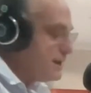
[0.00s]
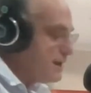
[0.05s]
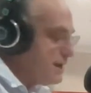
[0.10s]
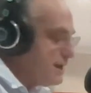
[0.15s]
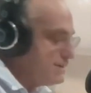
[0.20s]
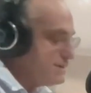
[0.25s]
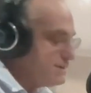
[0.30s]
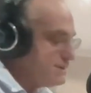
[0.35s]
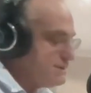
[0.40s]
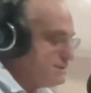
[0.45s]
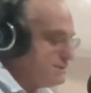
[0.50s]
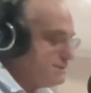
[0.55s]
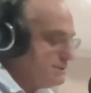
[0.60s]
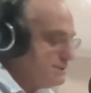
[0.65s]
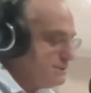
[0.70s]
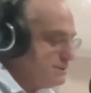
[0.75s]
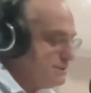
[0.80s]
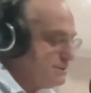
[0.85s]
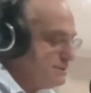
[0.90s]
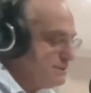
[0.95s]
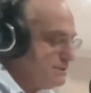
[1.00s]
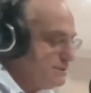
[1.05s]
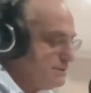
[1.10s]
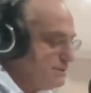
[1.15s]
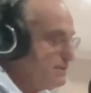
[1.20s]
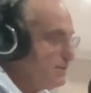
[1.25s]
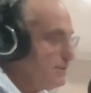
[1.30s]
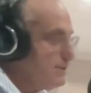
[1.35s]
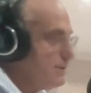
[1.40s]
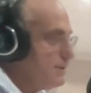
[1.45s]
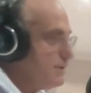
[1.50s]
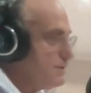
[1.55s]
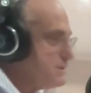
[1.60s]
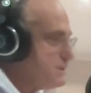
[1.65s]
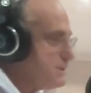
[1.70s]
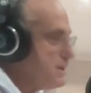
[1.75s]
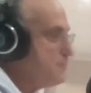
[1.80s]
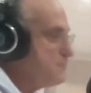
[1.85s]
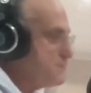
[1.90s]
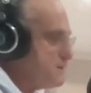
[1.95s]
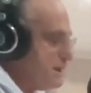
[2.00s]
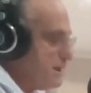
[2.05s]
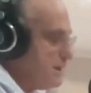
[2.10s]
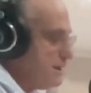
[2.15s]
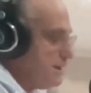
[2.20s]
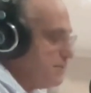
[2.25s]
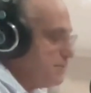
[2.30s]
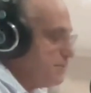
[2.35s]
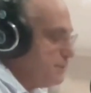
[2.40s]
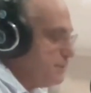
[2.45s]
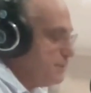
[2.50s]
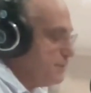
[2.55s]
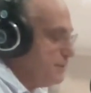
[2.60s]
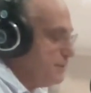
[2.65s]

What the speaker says: guest sums that up.